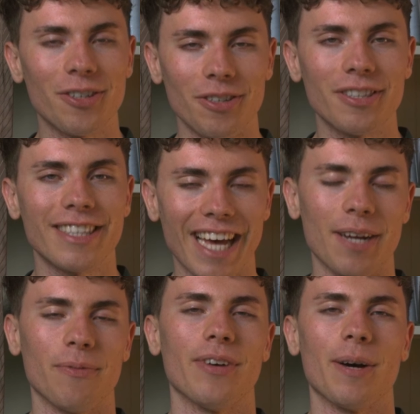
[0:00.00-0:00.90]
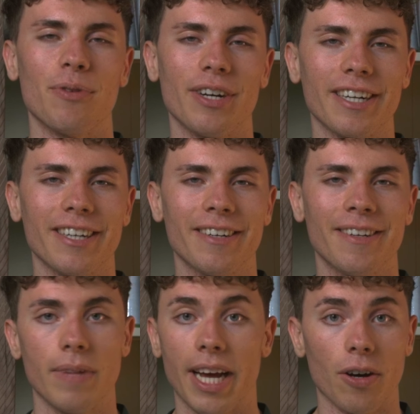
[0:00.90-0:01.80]
good denim fabric?
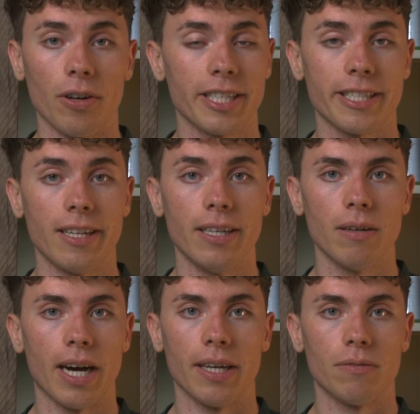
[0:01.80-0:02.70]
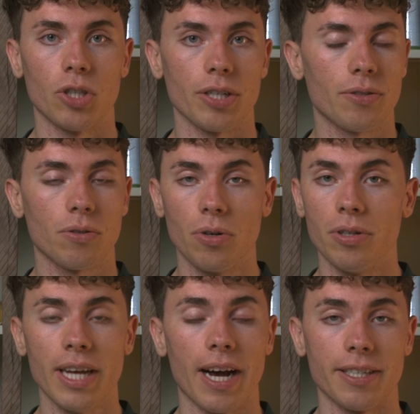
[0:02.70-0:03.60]
And honestly, I just
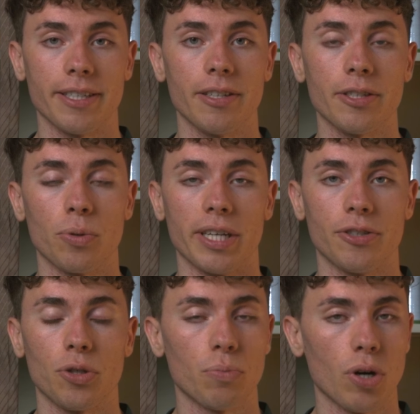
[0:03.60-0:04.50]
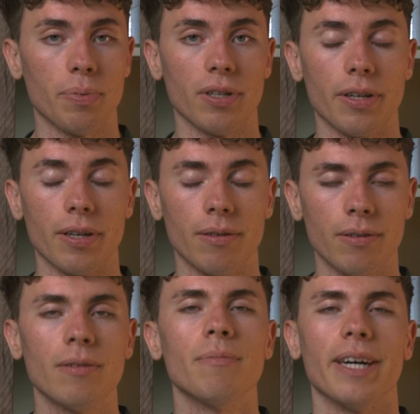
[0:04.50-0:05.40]
couldn't answer this question properly.
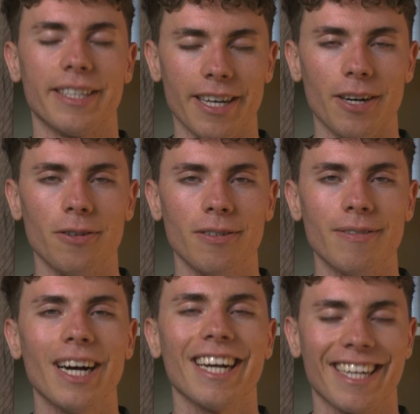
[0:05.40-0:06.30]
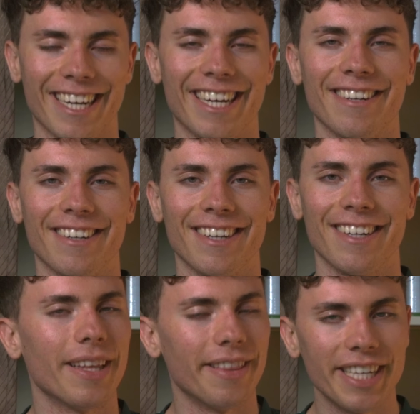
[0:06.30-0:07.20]
But now I can.
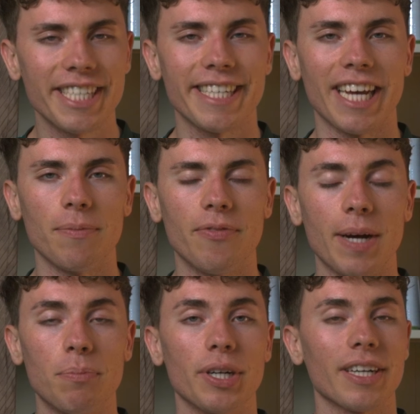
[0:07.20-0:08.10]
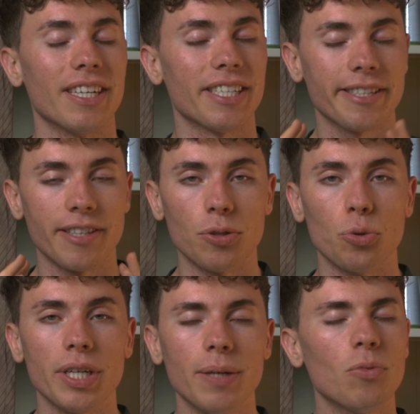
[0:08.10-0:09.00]
This denim fabric is the
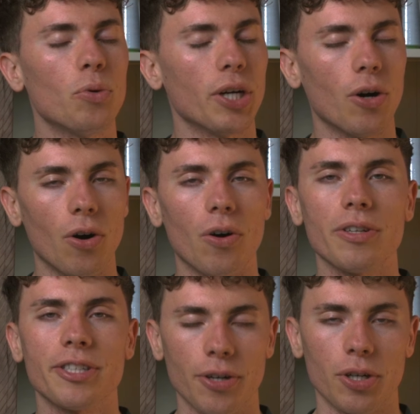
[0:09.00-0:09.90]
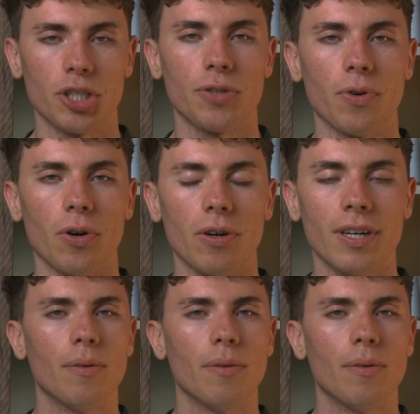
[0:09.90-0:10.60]
dream we all searched for,